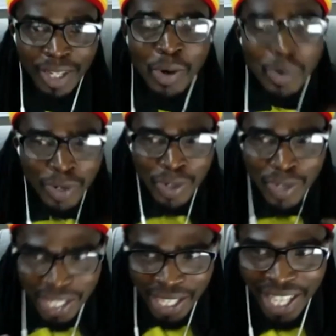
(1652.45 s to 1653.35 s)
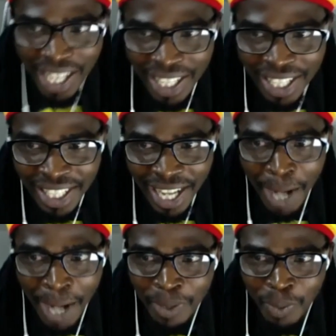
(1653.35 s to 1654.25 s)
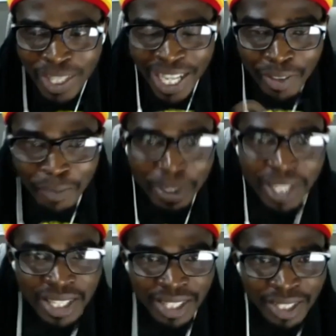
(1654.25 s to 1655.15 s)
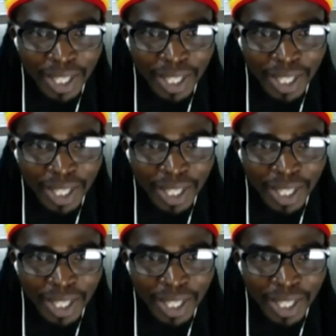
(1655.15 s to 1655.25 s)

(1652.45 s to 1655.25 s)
Who would you say, what kind of person